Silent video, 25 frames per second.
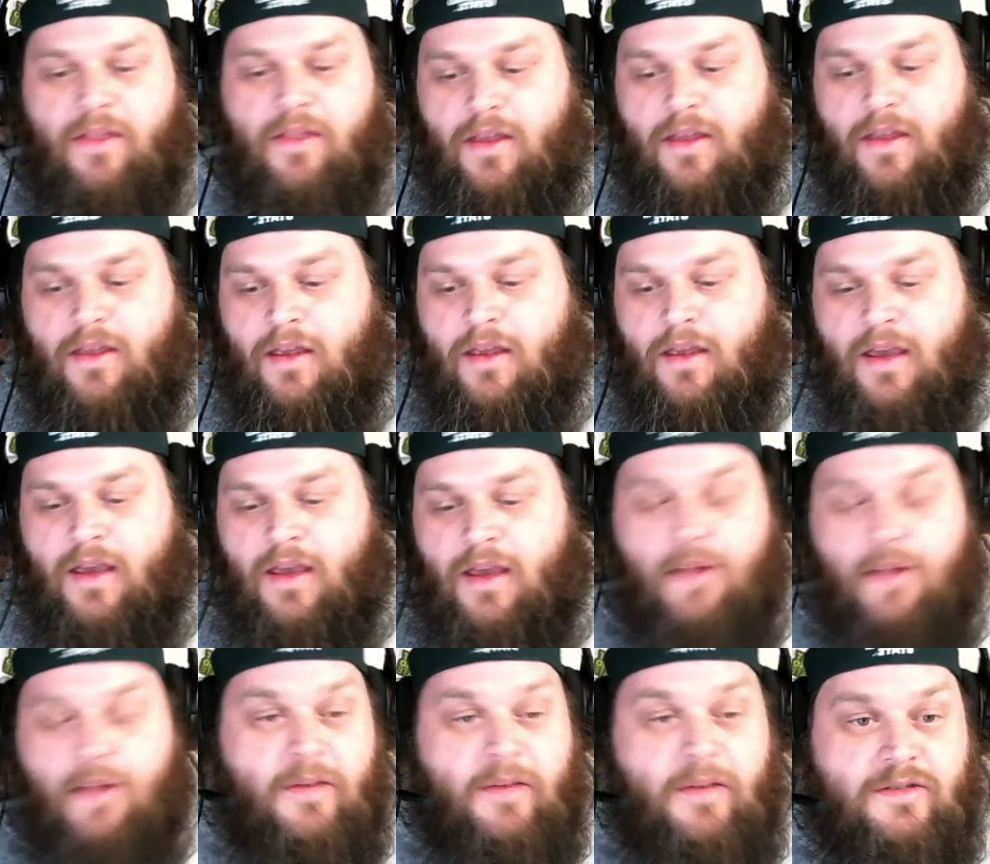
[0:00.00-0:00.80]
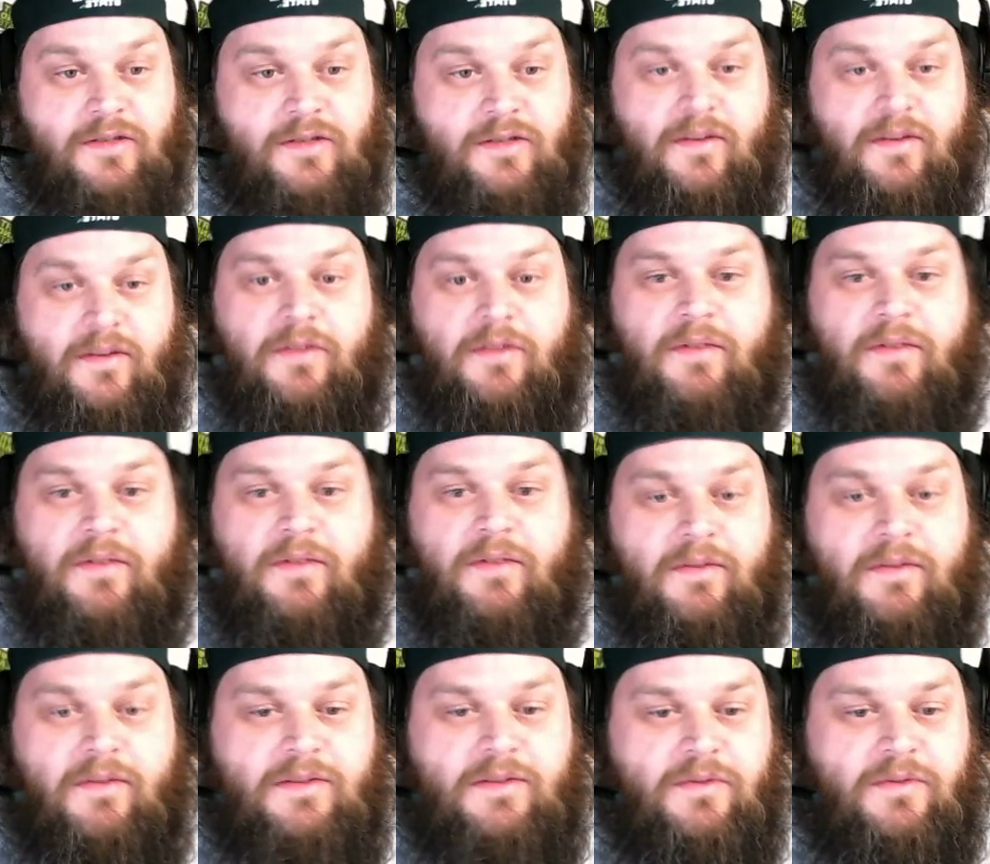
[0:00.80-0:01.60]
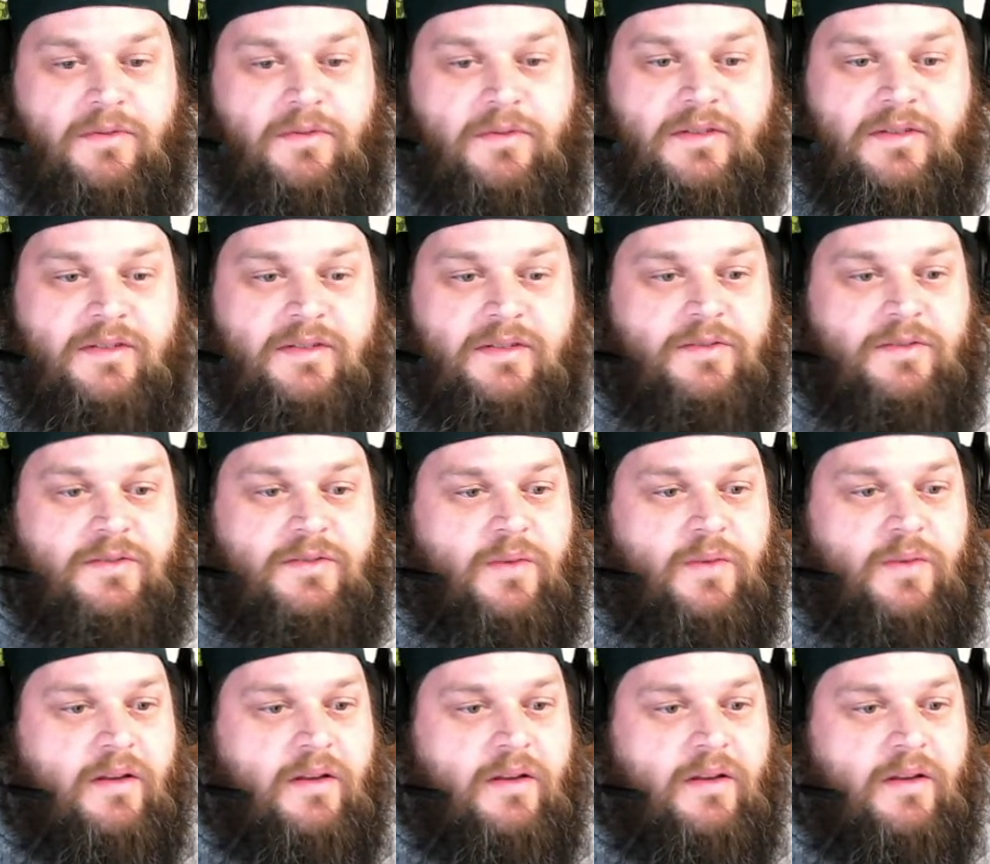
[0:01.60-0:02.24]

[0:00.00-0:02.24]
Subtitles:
and a bunch of other great resources as well.